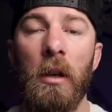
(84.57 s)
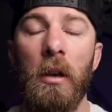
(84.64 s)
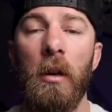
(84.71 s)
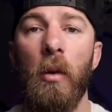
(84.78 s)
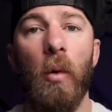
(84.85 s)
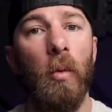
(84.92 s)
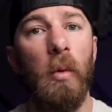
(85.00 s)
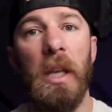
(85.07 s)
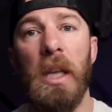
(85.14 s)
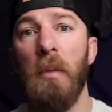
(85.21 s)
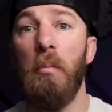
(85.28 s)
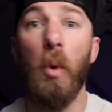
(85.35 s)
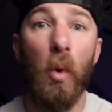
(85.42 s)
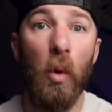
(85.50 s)
Or we
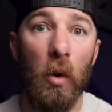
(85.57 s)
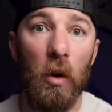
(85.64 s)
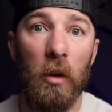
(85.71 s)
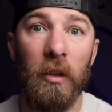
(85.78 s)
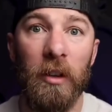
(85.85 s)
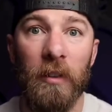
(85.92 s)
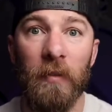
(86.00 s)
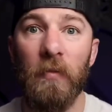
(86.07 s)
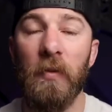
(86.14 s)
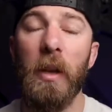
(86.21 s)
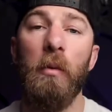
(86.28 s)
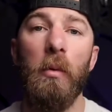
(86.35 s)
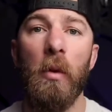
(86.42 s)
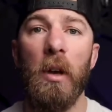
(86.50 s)
get bored
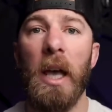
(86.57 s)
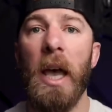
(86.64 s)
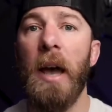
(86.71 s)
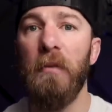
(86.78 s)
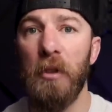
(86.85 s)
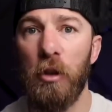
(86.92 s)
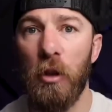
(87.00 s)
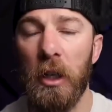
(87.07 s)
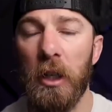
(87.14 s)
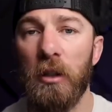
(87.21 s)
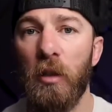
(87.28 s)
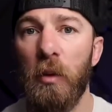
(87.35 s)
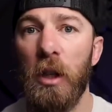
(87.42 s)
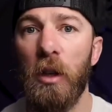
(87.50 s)
and we want to have a drink
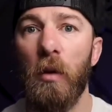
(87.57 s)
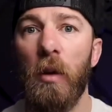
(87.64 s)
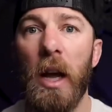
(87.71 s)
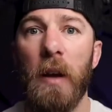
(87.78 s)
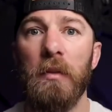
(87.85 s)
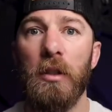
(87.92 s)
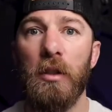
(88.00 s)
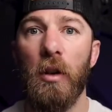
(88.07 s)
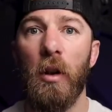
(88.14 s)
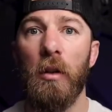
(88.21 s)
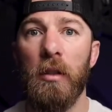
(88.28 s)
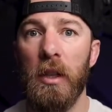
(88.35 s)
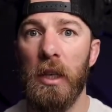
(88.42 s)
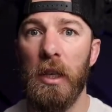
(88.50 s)
so we don't have to start
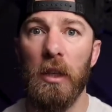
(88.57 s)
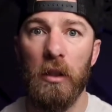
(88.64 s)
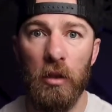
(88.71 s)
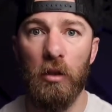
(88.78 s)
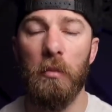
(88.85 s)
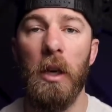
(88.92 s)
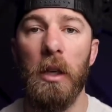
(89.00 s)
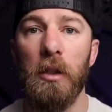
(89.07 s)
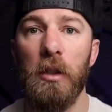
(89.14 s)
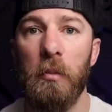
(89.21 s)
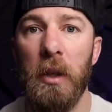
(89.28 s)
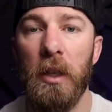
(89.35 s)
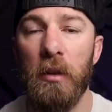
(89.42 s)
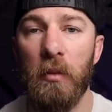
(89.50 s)
thinking too much,
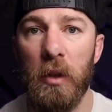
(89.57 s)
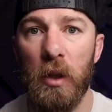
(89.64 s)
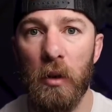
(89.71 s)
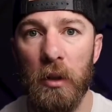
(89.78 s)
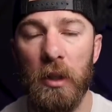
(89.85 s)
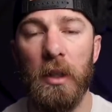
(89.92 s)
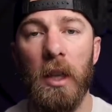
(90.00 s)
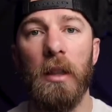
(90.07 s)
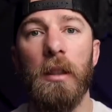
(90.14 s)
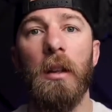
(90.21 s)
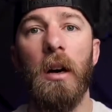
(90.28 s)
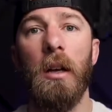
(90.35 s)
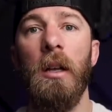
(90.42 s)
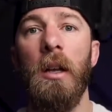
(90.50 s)
because we know that that
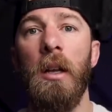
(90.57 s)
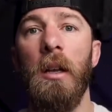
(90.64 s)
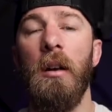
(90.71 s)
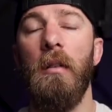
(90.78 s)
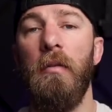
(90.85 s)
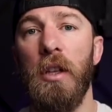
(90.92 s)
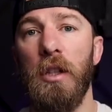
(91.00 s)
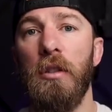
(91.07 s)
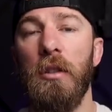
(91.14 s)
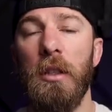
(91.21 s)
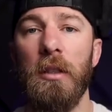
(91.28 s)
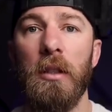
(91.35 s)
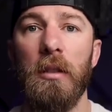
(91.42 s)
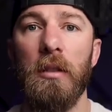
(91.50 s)
thought eventually
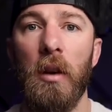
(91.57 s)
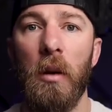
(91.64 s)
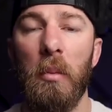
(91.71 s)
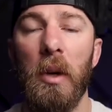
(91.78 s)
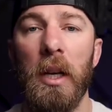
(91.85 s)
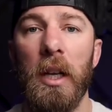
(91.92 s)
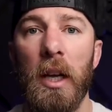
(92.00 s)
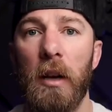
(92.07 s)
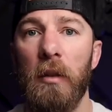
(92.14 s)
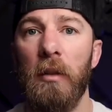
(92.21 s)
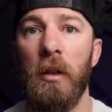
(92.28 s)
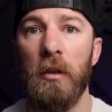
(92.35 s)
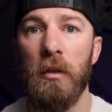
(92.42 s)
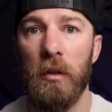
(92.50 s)
is going to start bringing out
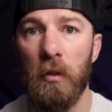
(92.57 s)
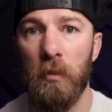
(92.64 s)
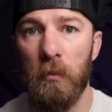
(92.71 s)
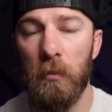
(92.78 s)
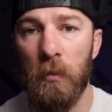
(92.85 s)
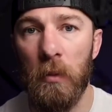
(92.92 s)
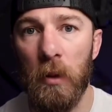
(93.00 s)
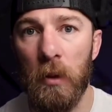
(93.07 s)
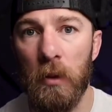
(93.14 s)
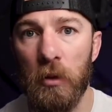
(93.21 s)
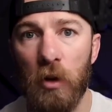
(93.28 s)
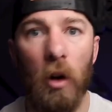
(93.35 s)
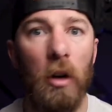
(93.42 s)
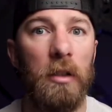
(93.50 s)
some
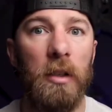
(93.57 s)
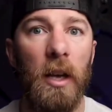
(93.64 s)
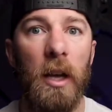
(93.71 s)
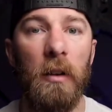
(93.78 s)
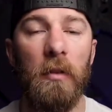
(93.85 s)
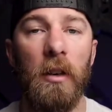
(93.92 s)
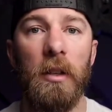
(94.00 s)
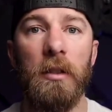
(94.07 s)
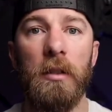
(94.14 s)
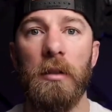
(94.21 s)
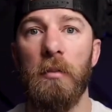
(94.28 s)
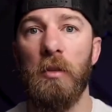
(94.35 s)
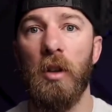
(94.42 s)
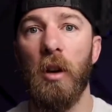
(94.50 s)
dark side of us,
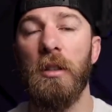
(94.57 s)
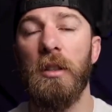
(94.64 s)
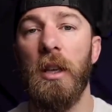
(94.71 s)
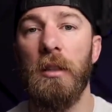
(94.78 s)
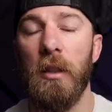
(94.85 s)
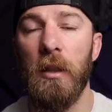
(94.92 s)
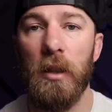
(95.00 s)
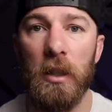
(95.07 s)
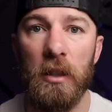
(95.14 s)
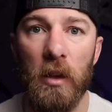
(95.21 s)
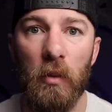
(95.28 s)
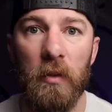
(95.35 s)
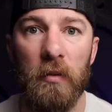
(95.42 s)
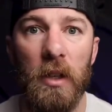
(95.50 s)
some dark sides of the things
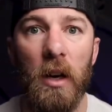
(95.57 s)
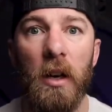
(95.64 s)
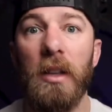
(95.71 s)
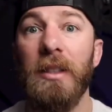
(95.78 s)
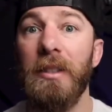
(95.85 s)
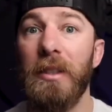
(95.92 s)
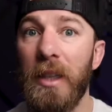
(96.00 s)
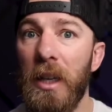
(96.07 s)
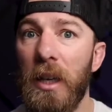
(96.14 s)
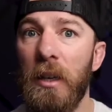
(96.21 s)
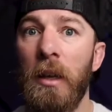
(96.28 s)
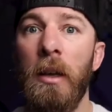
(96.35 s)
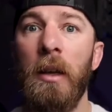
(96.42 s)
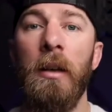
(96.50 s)
that we've done and
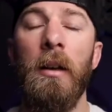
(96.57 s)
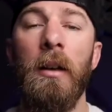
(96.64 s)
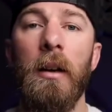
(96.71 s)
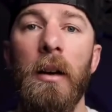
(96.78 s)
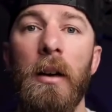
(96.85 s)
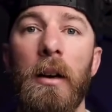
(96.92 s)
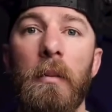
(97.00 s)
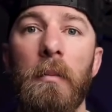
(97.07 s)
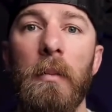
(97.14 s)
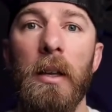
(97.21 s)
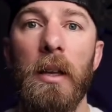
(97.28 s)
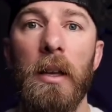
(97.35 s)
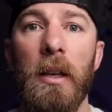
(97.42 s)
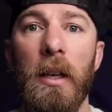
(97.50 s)
seen, and
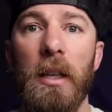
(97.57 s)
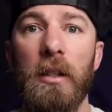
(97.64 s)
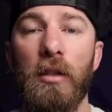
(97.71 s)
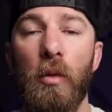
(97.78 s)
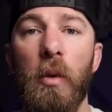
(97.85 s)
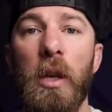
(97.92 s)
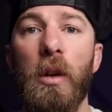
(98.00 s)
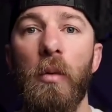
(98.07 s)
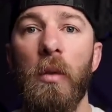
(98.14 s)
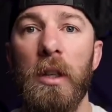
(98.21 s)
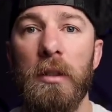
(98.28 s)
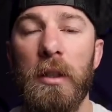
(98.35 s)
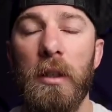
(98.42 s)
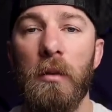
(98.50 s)
so we don't want
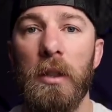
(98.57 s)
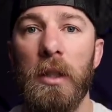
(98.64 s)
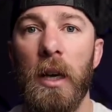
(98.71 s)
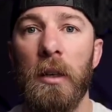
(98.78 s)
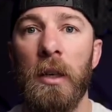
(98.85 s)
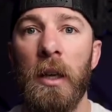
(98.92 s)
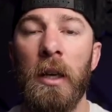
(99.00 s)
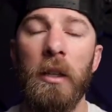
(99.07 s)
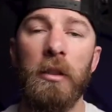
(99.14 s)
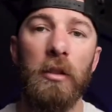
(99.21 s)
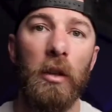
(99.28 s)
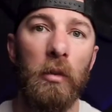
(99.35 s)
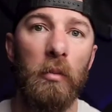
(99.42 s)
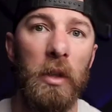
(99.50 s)
to deal with that.
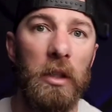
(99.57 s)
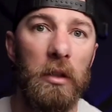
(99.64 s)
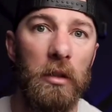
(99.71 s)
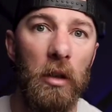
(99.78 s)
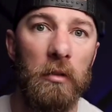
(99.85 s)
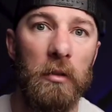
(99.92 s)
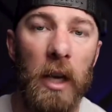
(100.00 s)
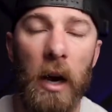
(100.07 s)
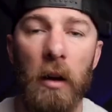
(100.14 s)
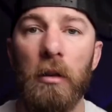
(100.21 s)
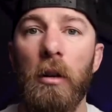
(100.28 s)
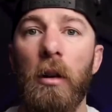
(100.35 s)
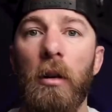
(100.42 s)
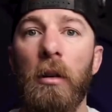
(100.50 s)
So then we turn to
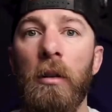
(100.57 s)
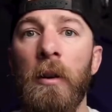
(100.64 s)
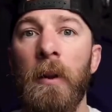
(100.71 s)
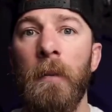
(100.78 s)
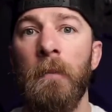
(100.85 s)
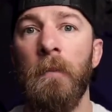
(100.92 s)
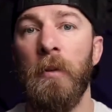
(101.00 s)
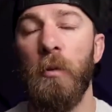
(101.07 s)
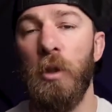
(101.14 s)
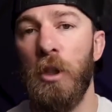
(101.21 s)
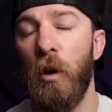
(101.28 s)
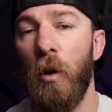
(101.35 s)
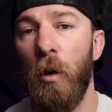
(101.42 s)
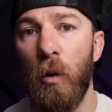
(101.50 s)
alcohol,
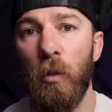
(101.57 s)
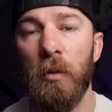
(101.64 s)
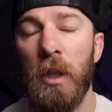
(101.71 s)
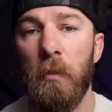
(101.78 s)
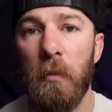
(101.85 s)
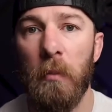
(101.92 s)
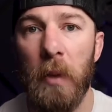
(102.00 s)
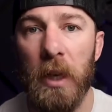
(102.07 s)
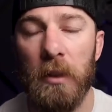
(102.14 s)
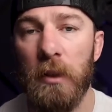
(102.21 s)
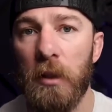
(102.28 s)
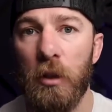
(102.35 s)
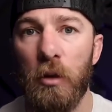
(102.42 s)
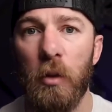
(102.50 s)
which only makes the
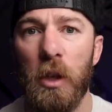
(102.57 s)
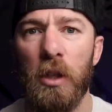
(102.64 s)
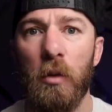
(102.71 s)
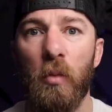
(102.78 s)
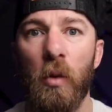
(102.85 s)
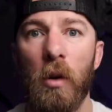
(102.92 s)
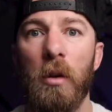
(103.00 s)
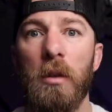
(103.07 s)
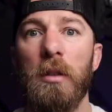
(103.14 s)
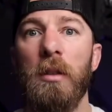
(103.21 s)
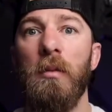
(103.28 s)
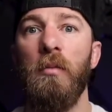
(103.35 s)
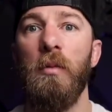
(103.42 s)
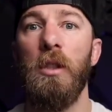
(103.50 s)
situation
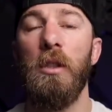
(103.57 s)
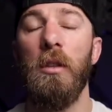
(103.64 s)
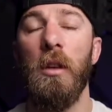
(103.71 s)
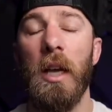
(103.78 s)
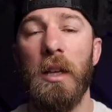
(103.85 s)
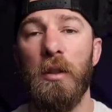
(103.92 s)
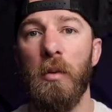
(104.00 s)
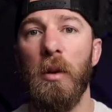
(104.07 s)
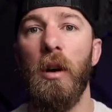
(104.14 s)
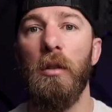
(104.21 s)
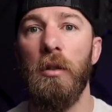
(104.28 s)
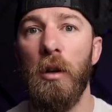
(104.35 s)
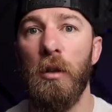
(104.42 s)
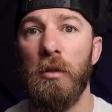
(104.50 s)
worse, which, as we all
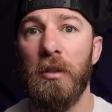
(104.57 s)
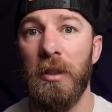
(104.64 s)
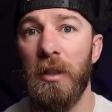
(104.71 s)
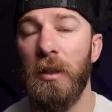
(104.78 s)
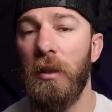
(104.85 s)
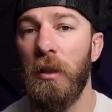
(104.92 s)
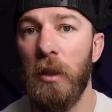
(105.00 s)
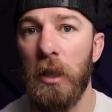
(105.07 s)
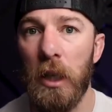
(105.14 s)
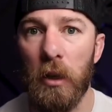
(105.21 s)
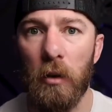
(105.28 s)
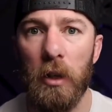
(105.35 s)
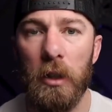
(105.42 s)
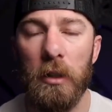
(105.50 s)
know, statistically
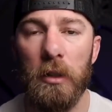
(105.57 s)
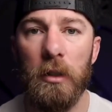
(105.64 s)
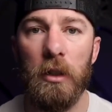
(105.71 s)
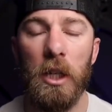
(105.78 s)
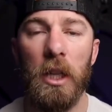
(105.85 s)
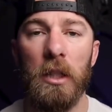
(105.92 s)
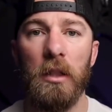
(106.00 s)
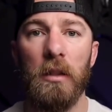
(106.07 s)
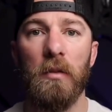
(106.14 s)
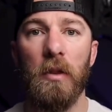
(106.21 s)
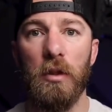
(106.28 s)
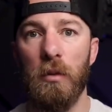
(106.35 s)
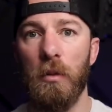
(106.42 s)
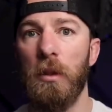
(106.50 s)
increases the chances for
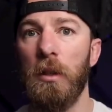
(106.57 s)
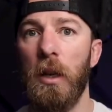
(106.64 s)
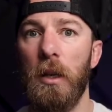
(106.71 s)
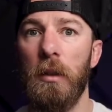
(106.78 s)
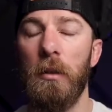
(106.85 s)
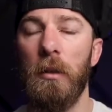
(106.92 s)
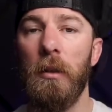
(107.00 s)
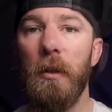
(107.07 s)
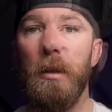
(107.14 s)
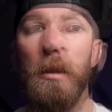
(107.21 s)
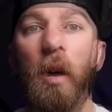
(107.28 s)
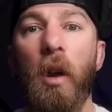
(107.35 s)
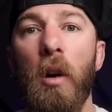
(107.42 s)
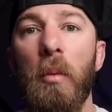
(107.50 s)
suicide.
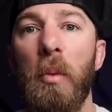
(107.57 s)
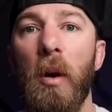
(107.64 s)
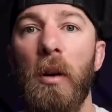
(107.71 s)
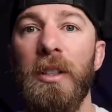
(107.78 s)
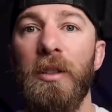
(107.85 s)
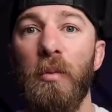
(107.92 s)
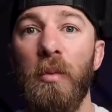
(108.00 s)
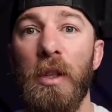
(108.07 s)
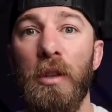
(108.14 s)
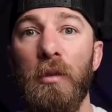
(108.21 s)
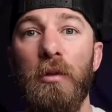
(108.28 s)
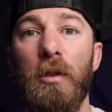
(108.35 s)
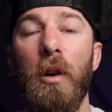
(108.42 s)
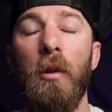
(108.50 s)
The hard part is when you
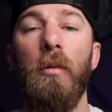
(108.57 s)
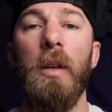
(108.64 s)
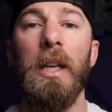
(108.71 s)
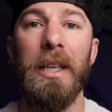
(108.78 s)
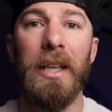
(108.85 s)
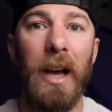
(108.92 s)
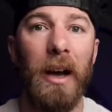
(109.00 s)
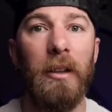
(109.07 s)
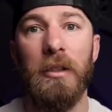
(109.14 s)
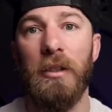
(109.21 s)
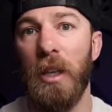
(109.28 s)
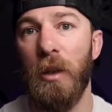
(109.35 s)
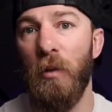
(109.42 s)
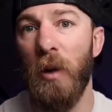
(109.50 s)
don't acknowledge
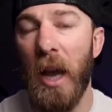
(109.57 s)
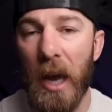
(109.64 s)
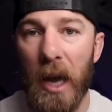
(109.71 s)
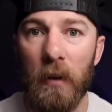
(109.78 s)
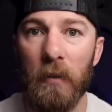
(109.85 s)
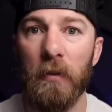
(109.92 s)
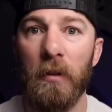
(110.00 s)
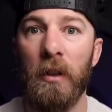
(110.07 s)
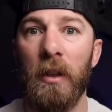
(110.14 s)
that you have